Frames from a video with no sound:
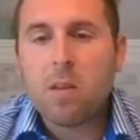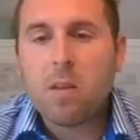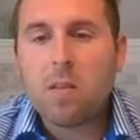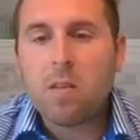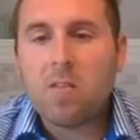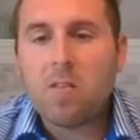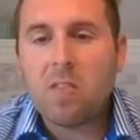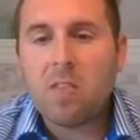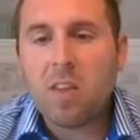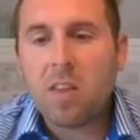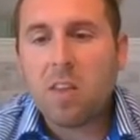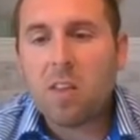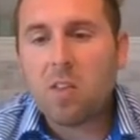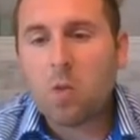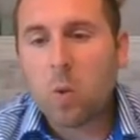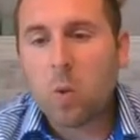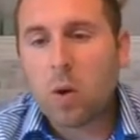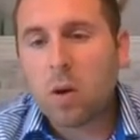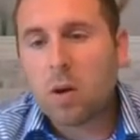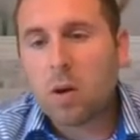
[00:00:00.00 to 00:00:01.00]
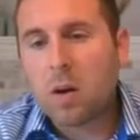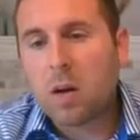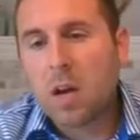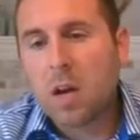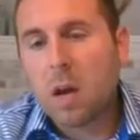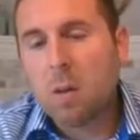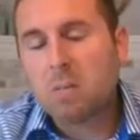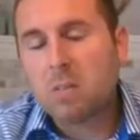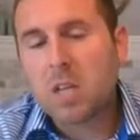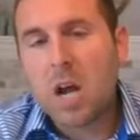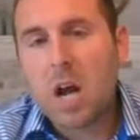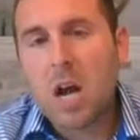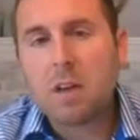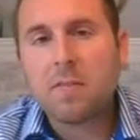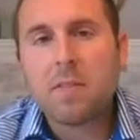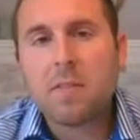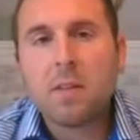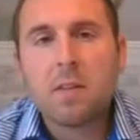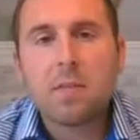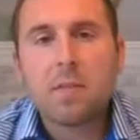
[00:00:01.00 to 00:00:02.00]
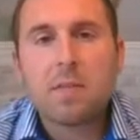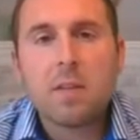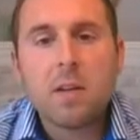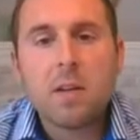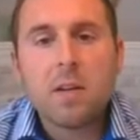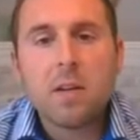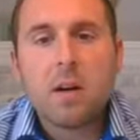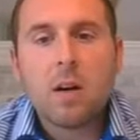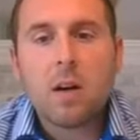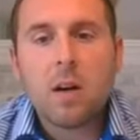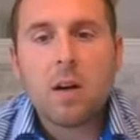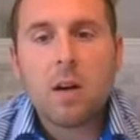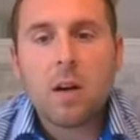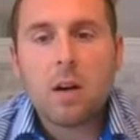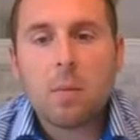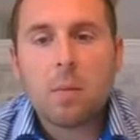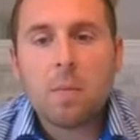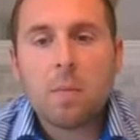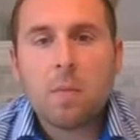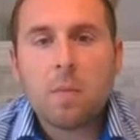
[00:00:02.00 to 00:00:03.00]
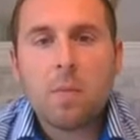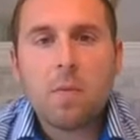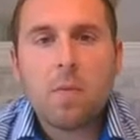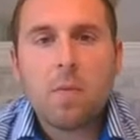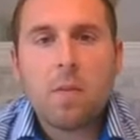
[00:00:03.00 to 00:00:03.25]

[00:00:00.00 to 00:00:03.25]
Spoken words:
seas where it comes off of um,